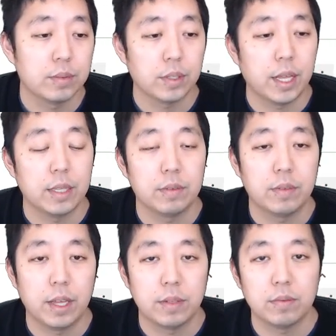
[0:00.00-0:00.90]
So that
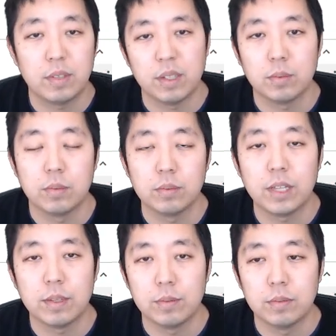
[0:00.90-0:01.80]
that that
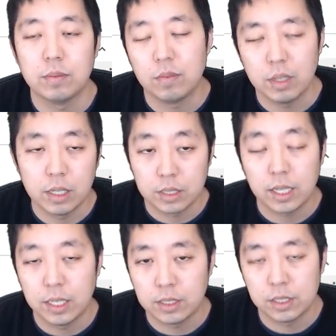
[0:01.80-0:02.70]
that in a
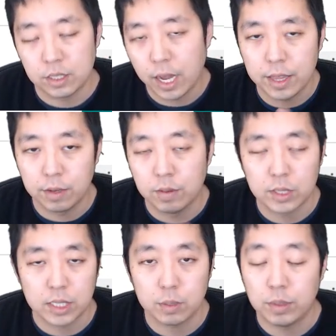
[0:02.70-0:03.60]
sentence, either of those
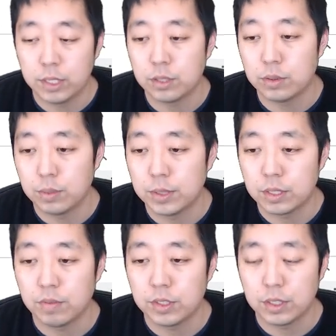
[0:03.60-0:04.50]
explanations would be
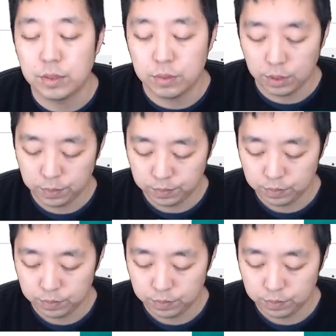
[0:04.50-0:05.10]
sufficient. So,